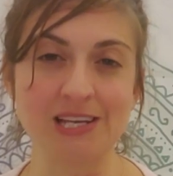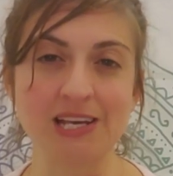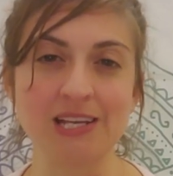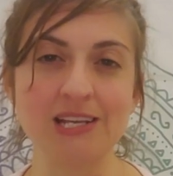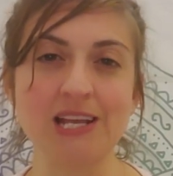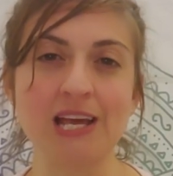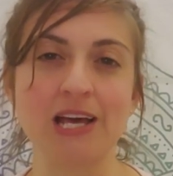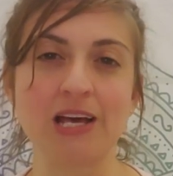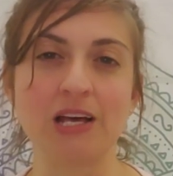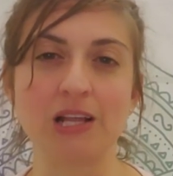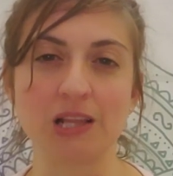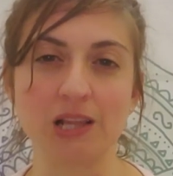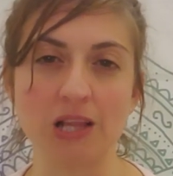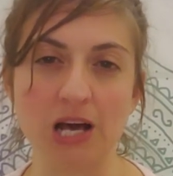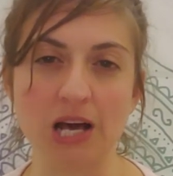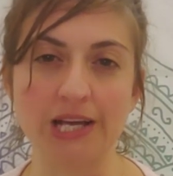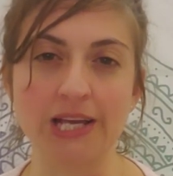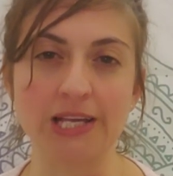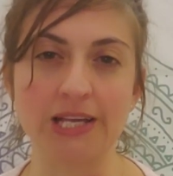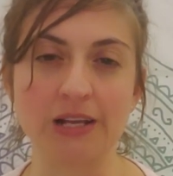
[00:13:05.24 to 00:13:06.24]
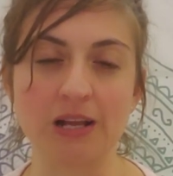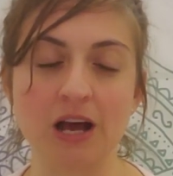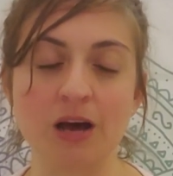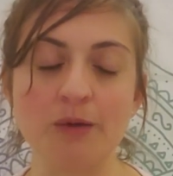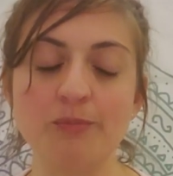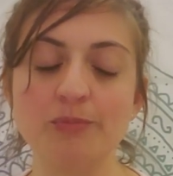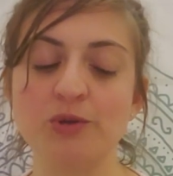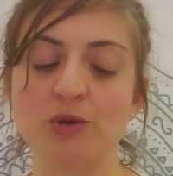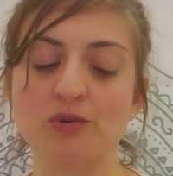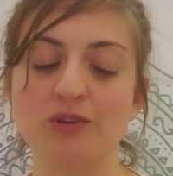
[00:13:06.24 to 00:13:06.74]
it and clogging it
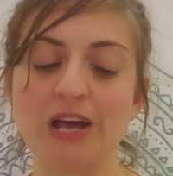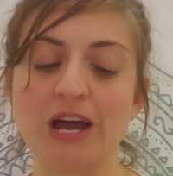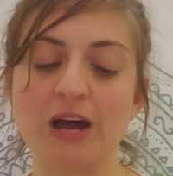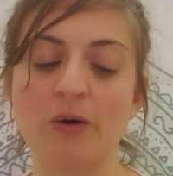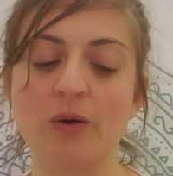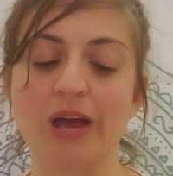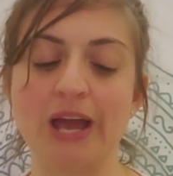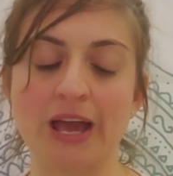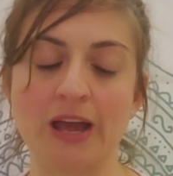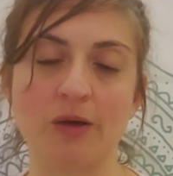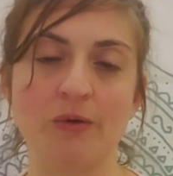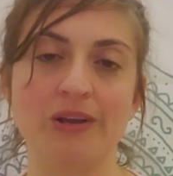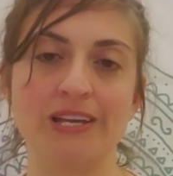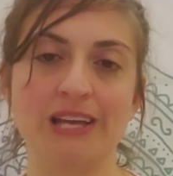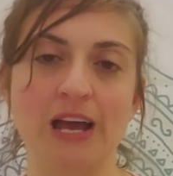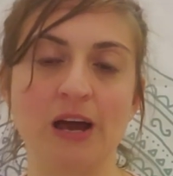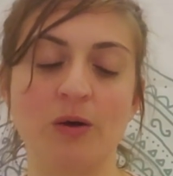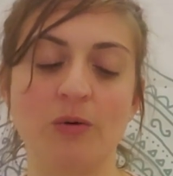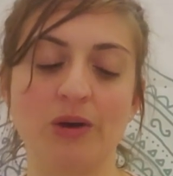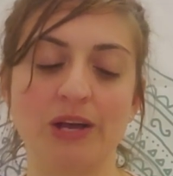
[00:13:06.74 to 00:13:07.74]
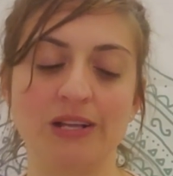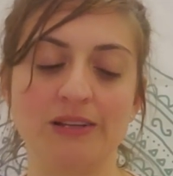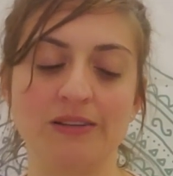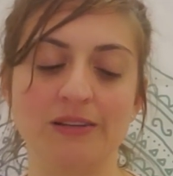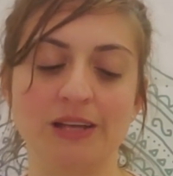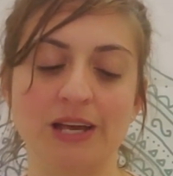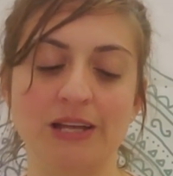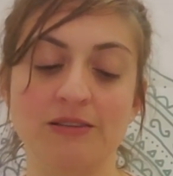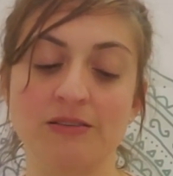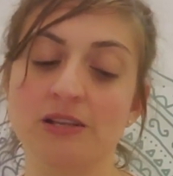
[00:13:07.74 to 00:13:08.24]
up, you're now airing out
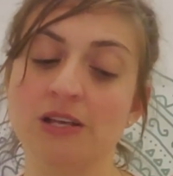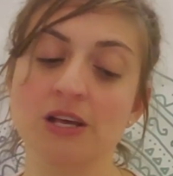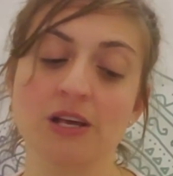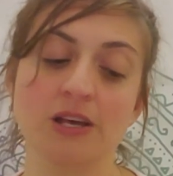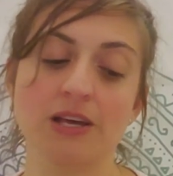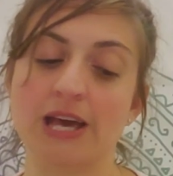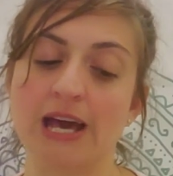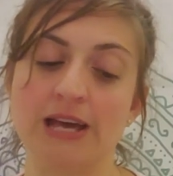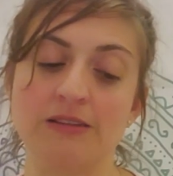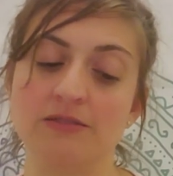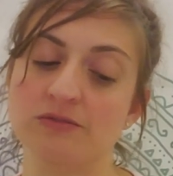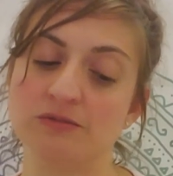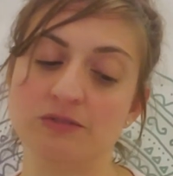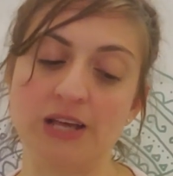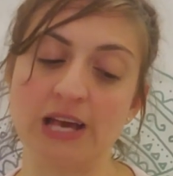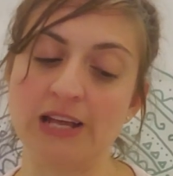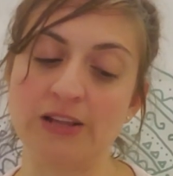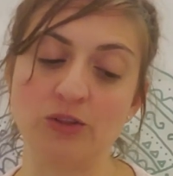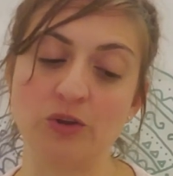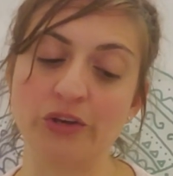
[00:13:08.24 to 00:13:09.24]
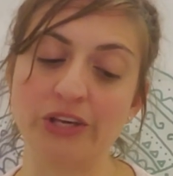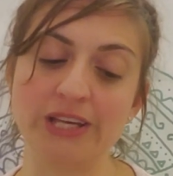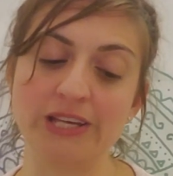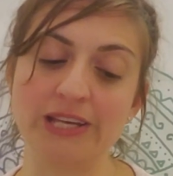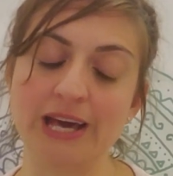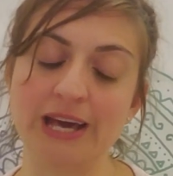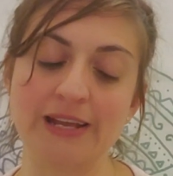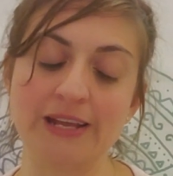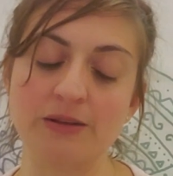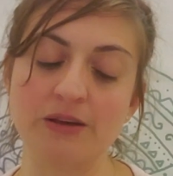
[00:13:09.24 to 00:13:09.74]
and
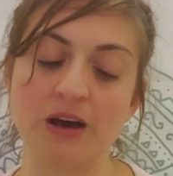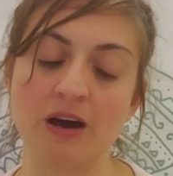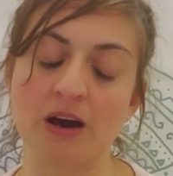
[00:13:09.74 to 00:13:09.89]
looking at it